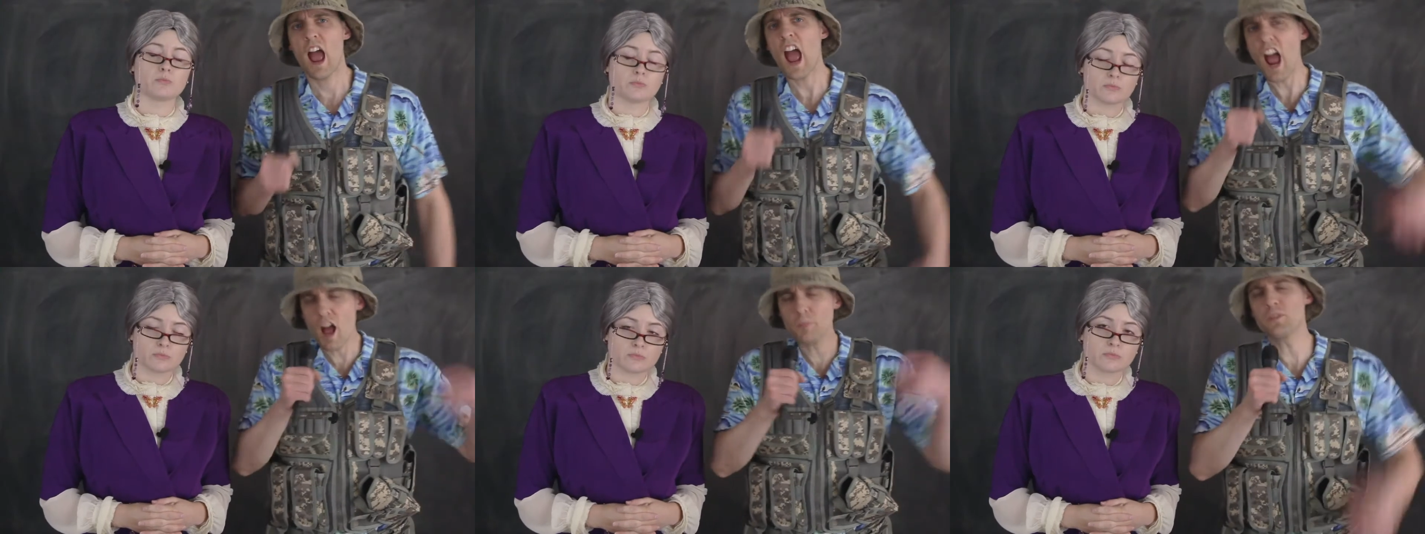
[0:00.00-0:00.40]

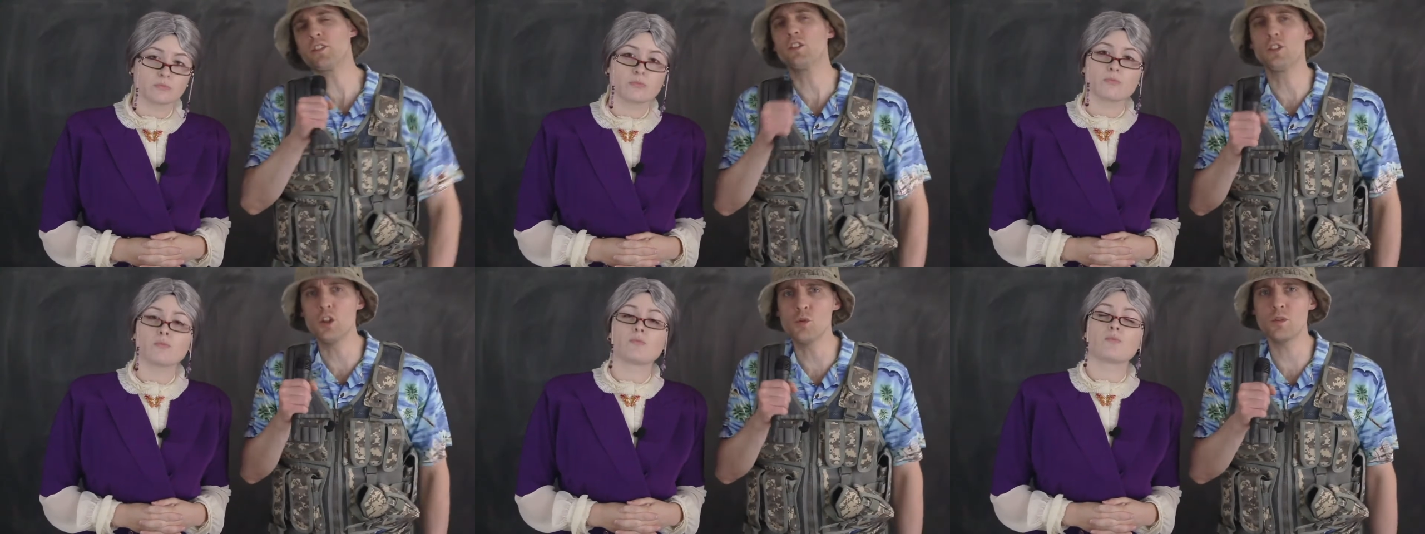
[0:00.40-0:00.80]

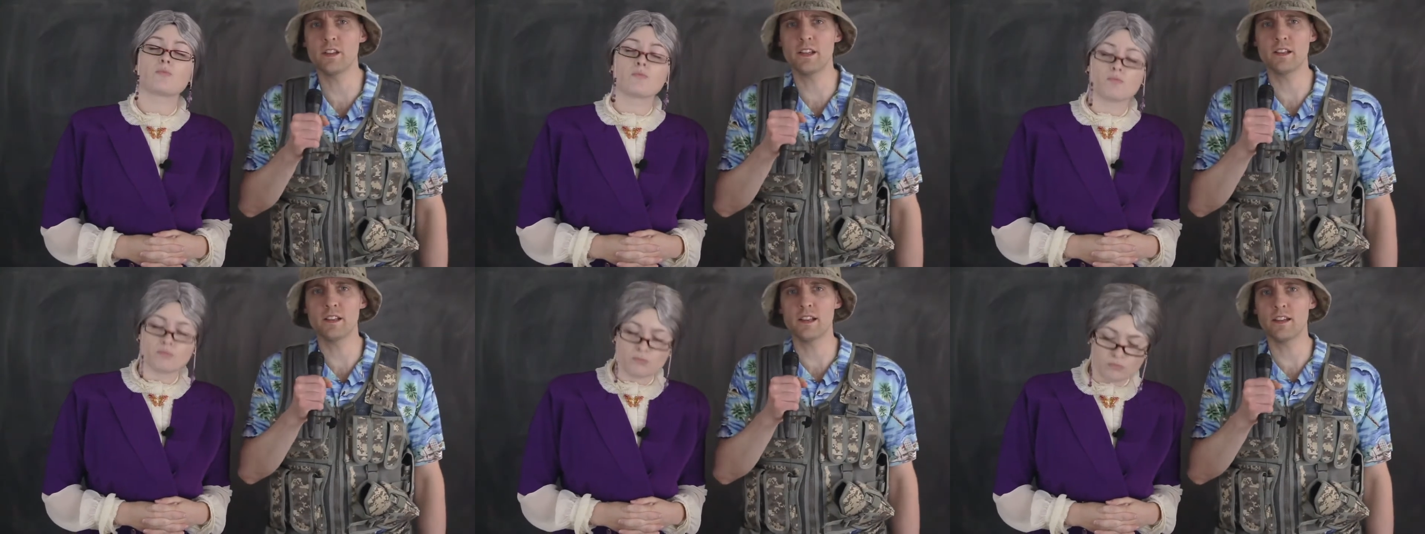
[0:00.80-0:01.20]

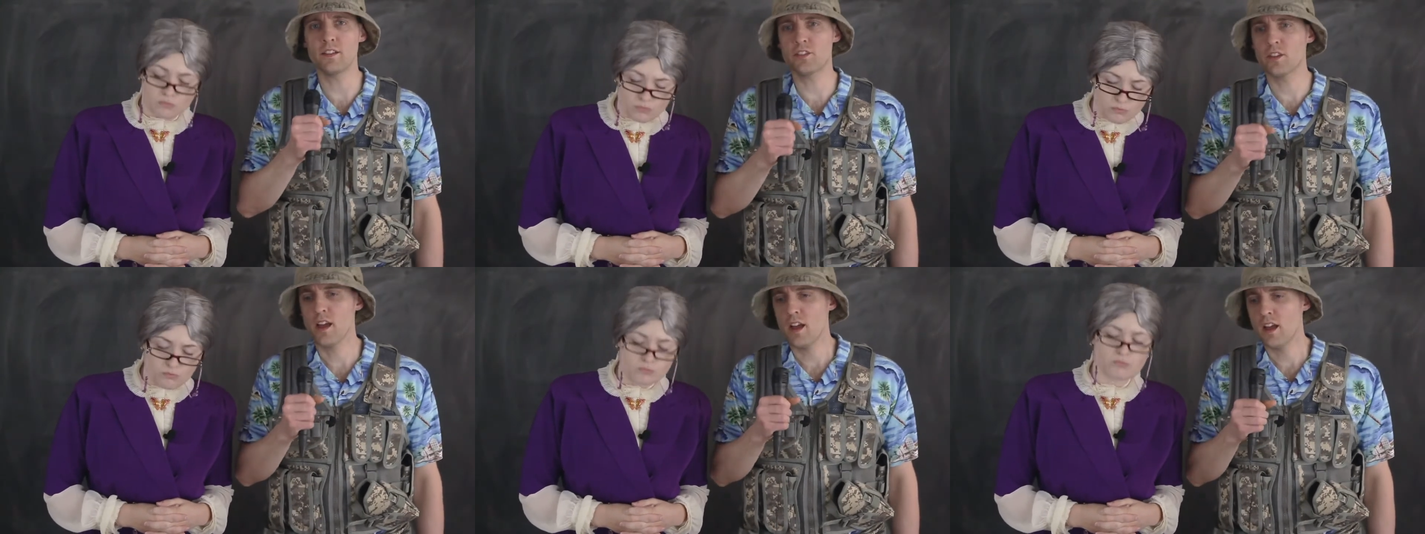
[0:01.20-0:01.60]
Speaker 1: Absolutely,
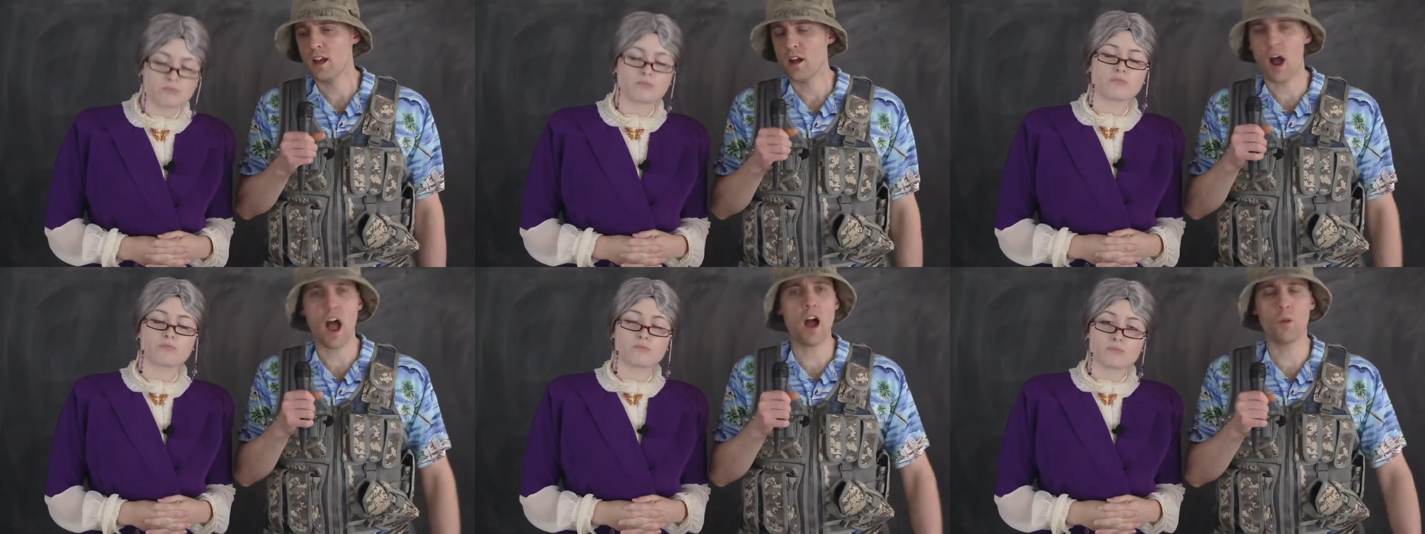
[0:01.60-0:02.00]
Elise.
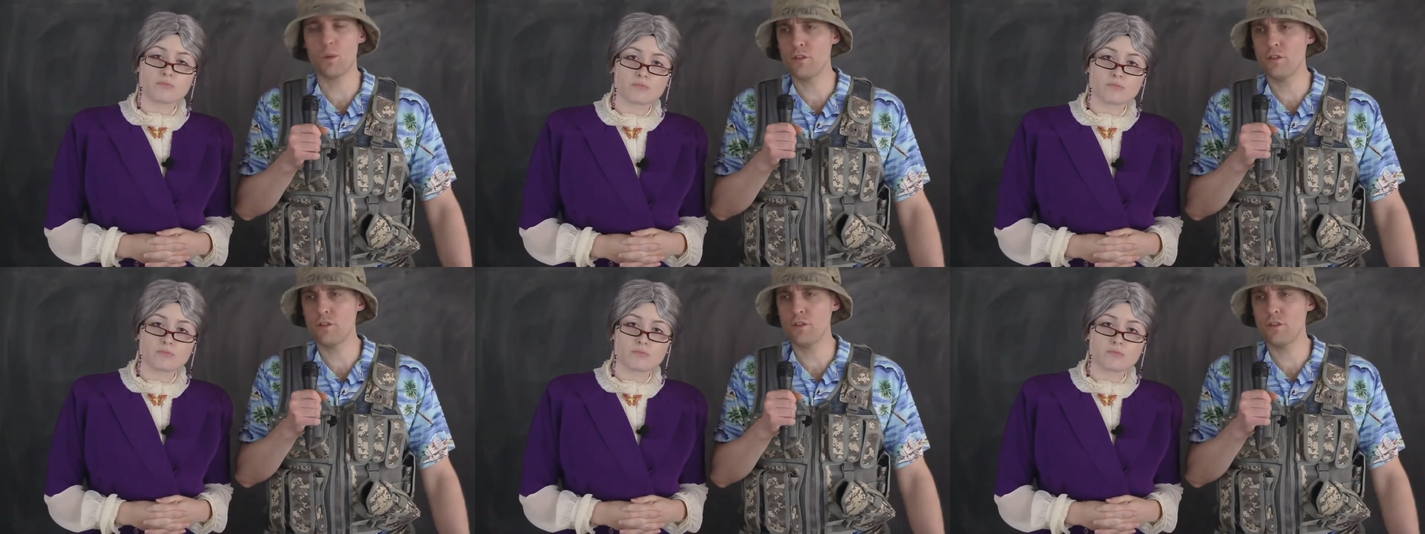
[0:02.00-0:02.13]
Uh,